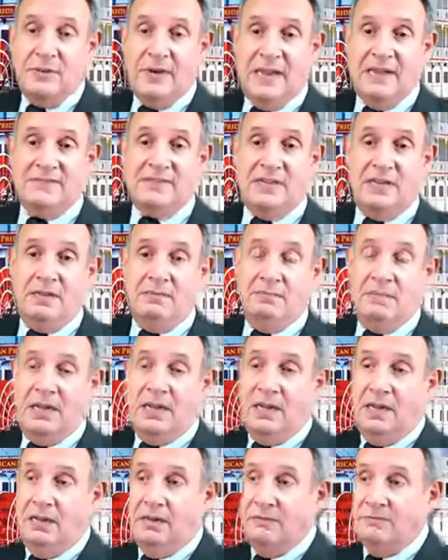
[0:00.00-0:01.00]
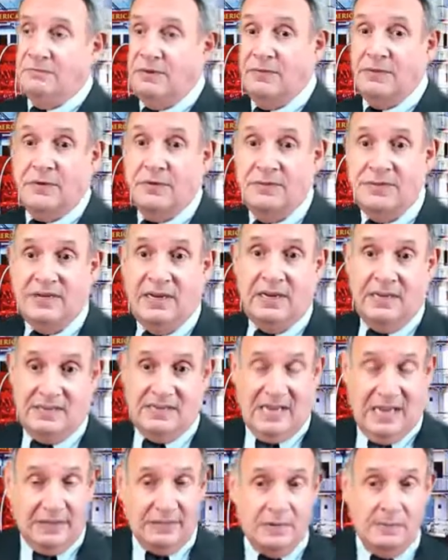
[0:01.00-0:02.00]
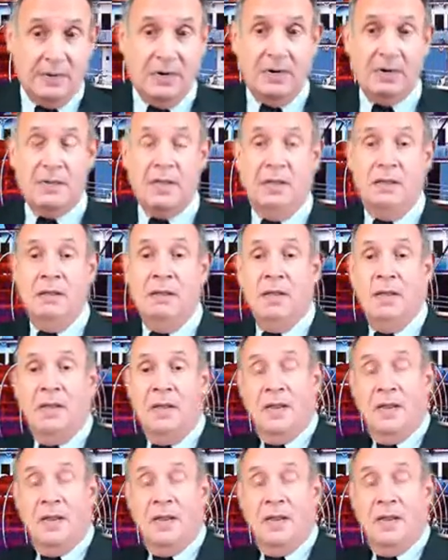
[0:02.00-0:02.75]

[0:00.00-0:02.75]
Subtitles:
we have some river cruising in South America,